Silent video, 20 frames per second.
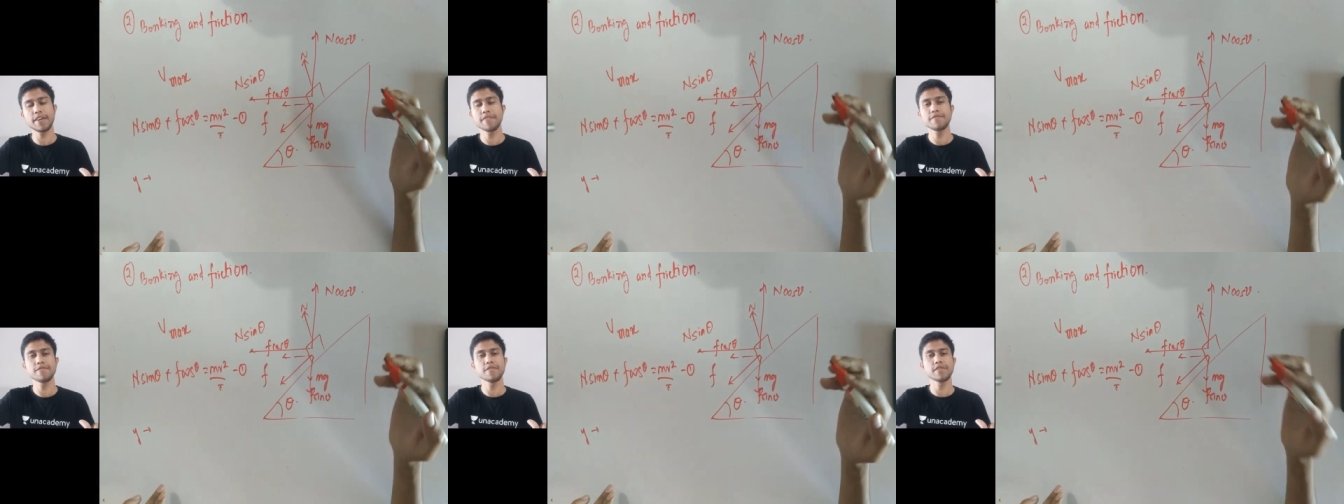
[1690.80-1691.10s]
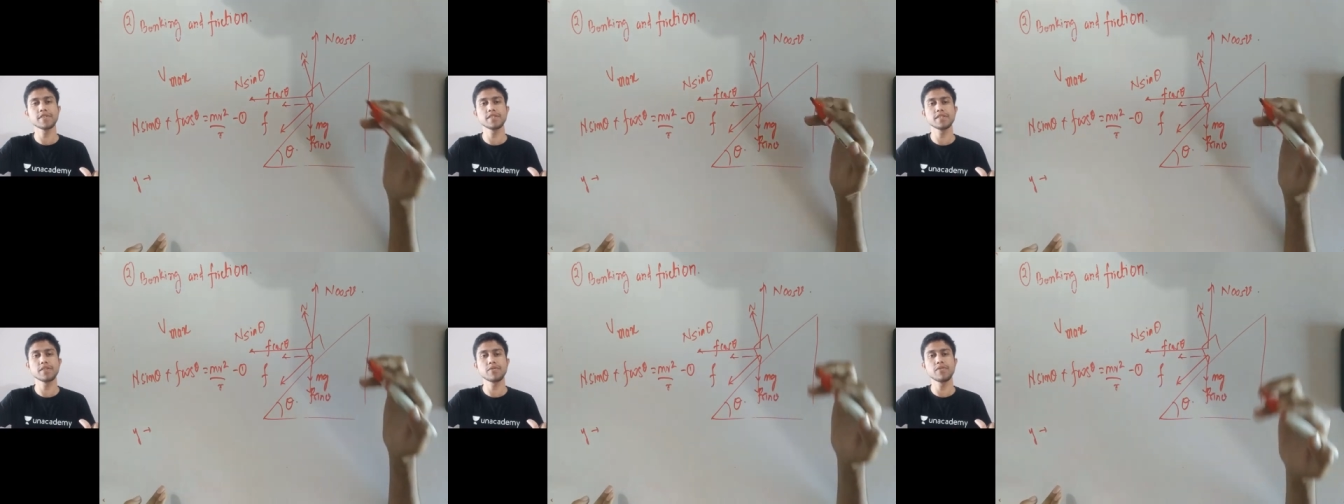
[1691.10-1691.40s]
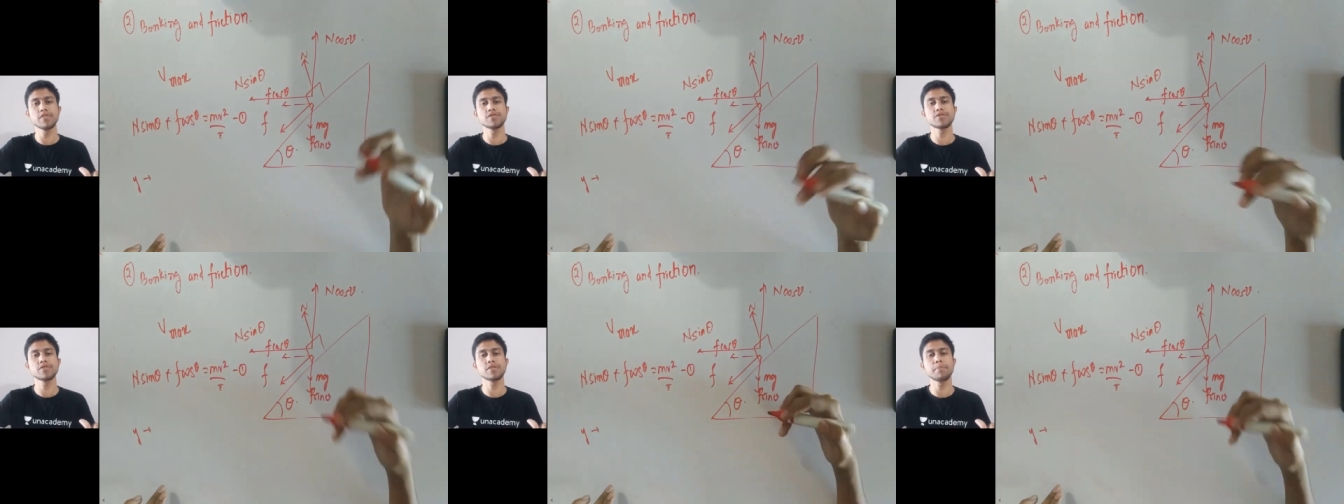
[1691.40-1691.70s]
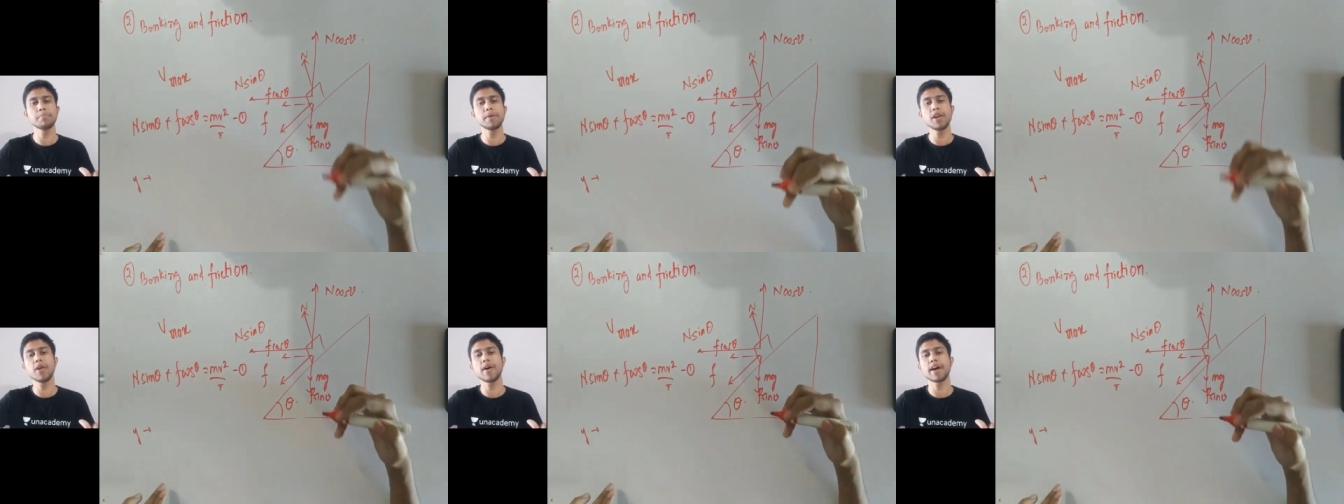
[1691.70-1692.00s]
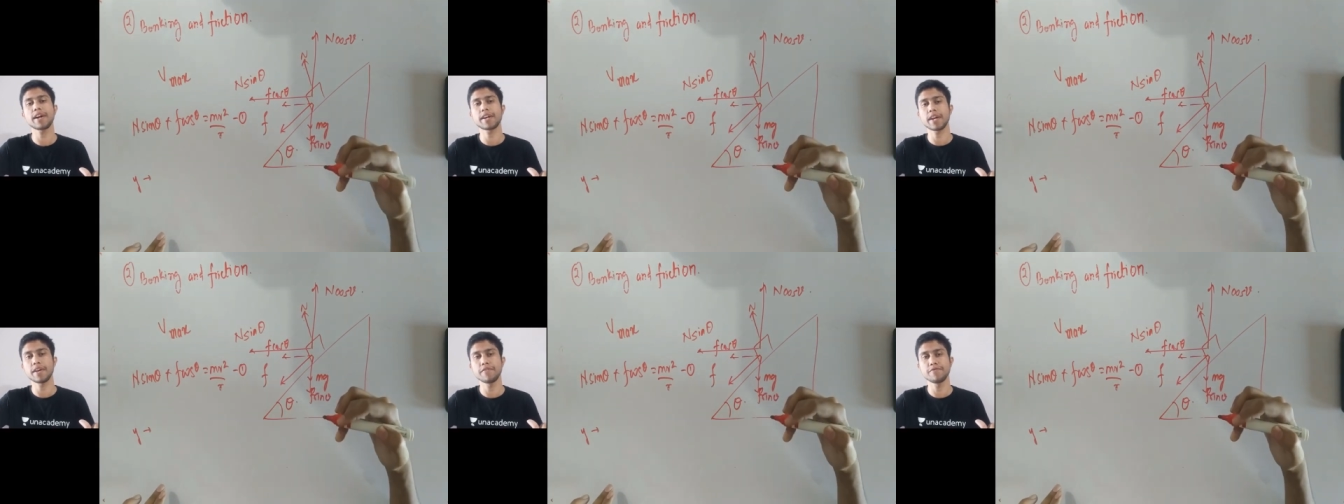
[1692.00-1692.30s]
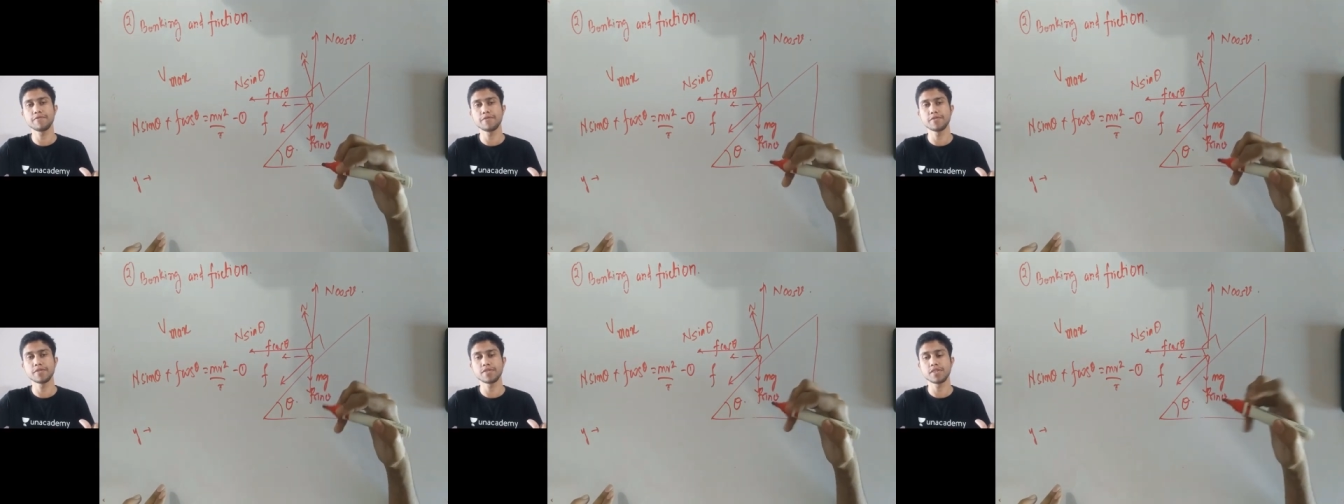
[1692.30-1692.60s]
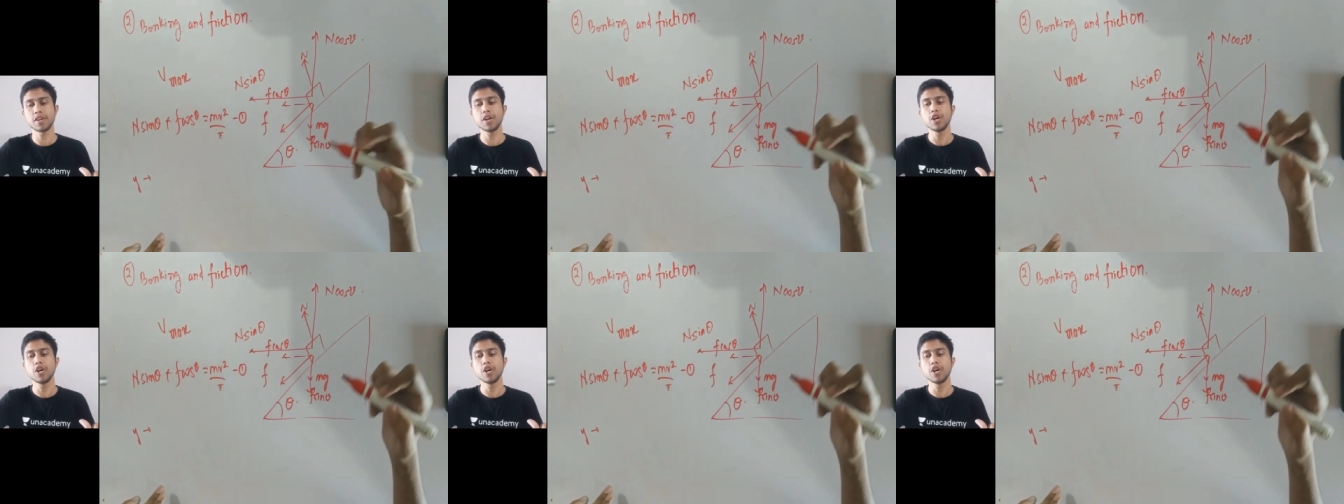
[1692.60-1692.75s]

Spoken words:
force is equals to the below acting force.